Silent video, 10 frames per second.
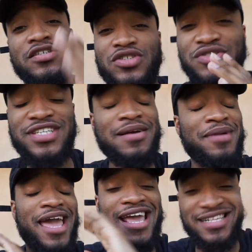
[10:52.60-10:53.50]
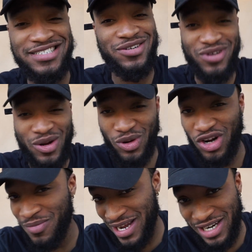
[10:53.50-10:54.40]
So Sam hates it when I work
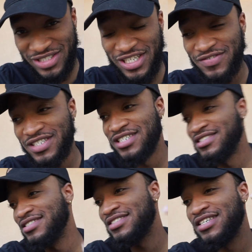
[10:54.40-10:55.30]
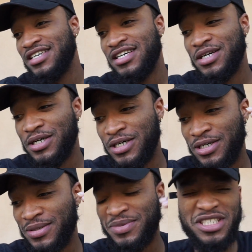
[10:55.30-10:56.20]
on my airsoft guns.
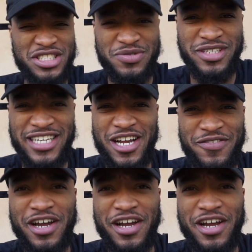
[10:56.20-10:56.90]
She doesn't really care for